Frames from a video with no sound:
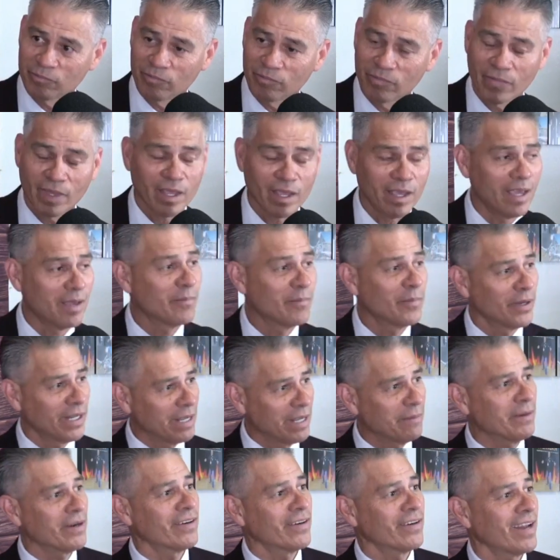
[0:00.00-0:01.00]
And believe
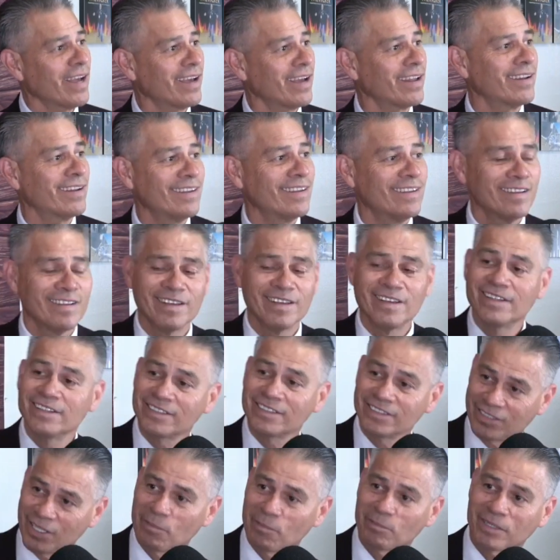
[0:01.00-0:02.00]
it or not,
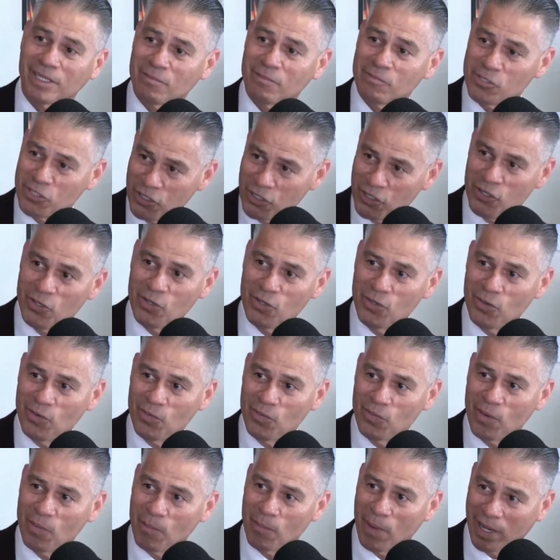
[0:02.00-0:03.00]
sometimes you,
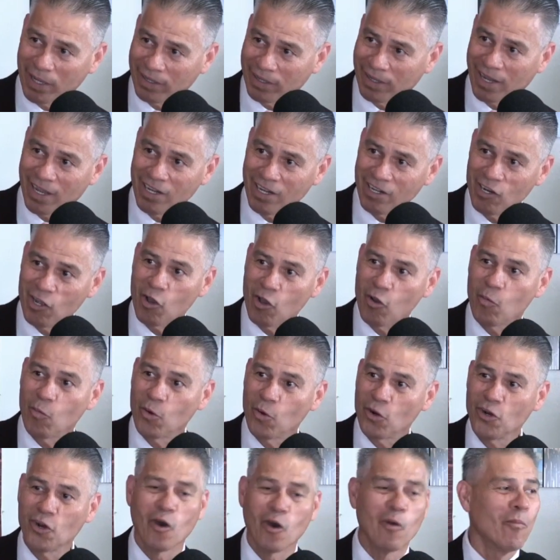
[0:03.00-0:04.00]
my client, will
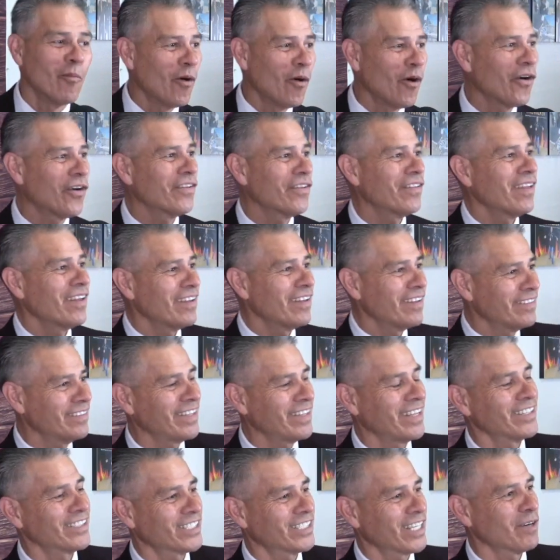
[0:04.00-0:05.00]
know more
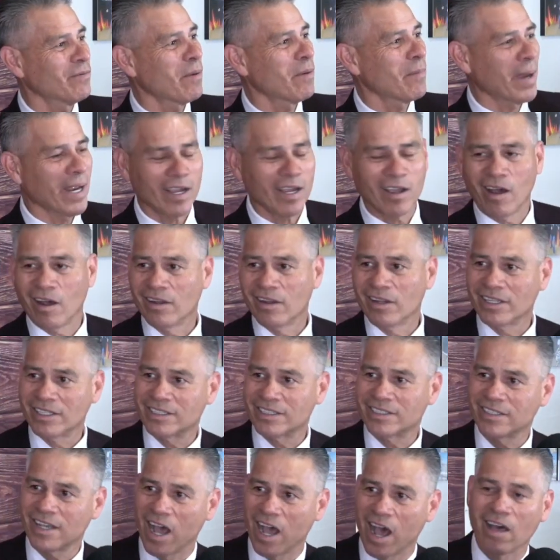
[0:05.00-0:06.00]
than some of my
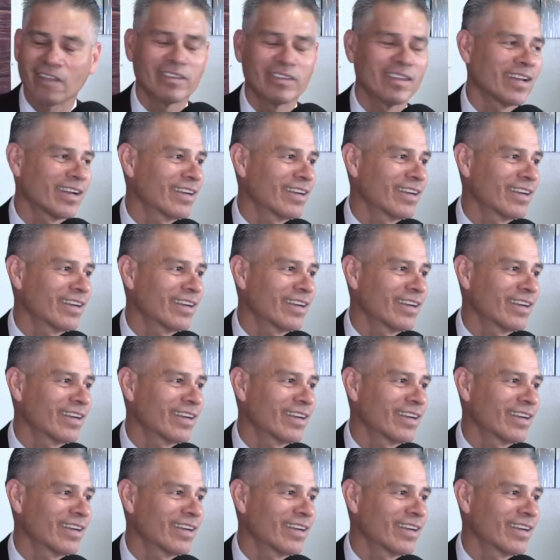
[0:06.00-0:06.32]
colleagues out there.